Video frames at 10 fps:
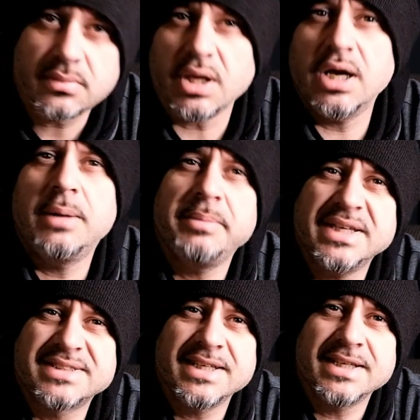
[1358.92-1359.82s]

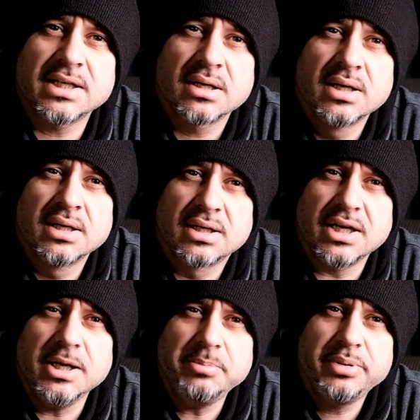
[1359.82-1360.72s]
amazing
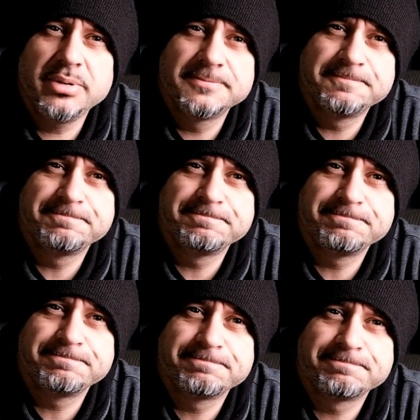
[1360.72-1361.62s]
grip?
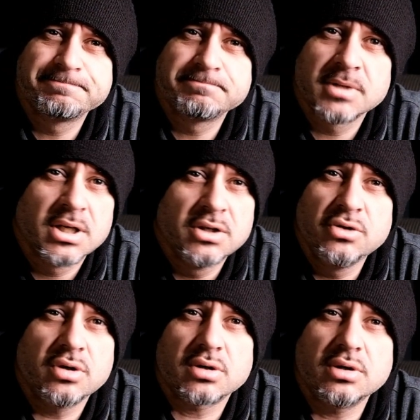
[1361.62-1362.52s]

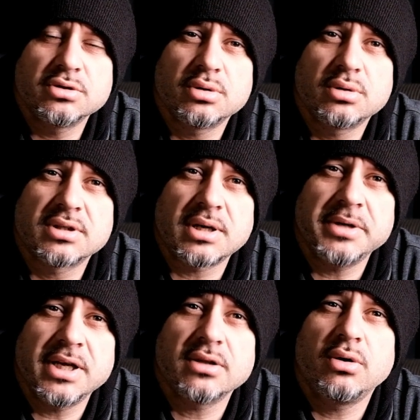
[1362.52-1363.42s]
You're going to
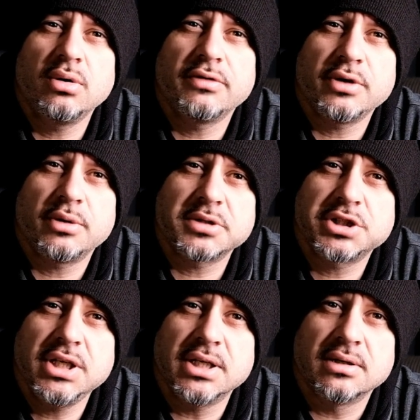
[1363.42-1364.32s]
contaminate all of your
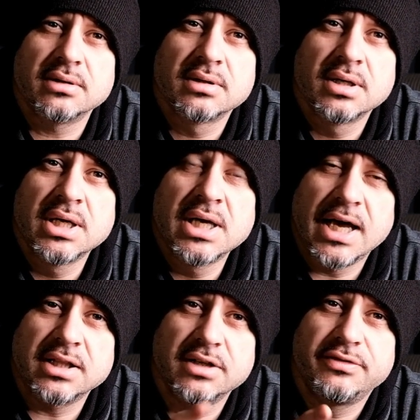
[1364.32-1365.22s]
machine,
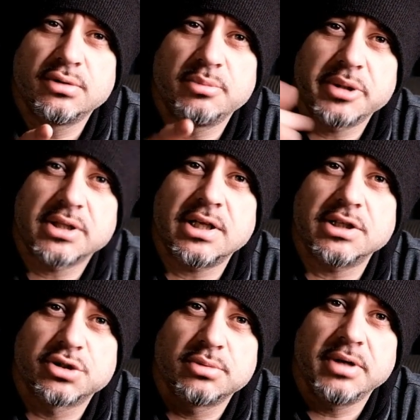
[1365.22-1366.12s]
and if you don't pay
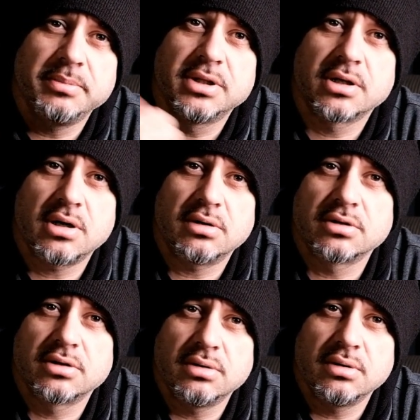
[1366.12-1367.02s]
attention, maybe the color
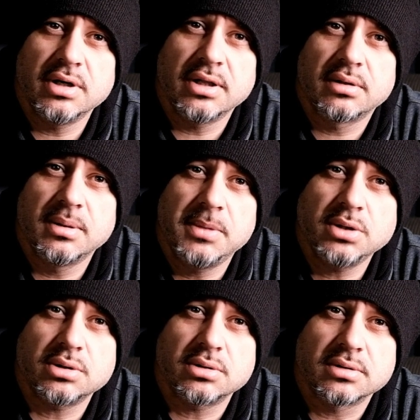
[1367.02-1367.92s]
go into the
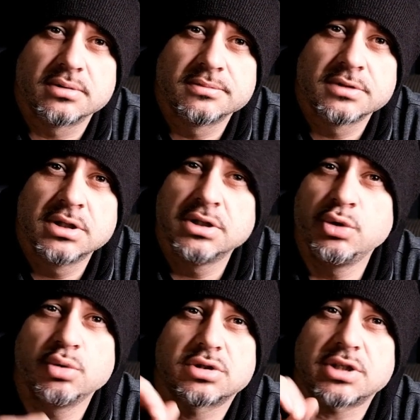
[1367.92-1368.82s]
motor.
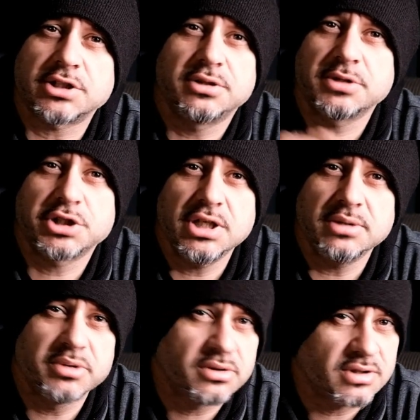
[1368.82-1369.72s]
You trust the machine,
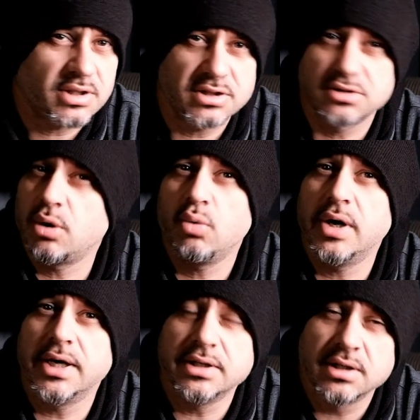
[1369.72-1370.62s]
because there is no
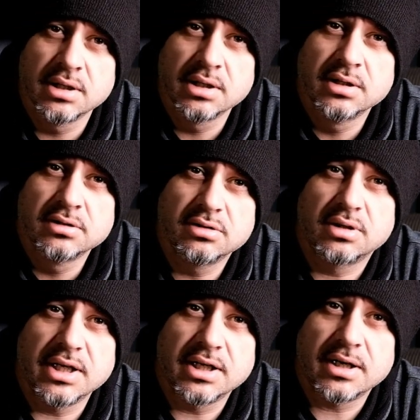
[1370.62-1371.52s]
way to
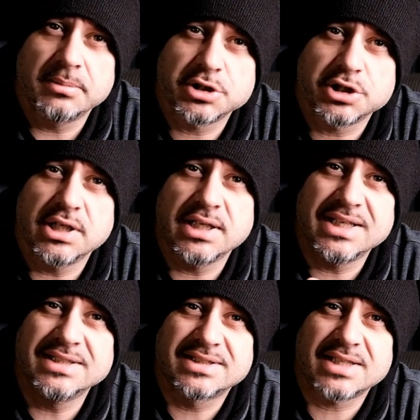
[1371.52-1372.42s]
clean a machine
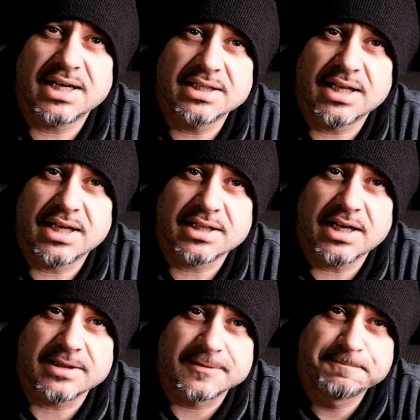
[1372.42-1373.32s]
inside like that,